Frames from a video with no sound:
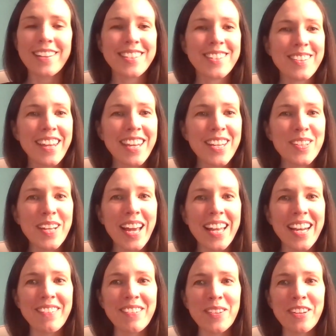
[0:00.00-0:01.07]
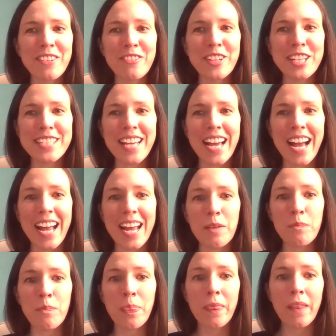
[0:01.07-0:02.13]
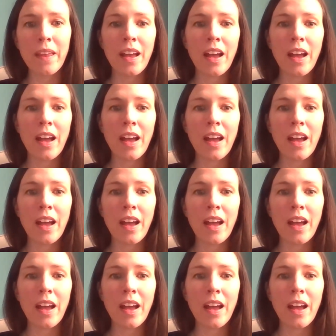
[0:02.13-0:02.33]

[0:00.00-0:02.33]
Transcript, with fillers: So thank you again, everyone, for your time.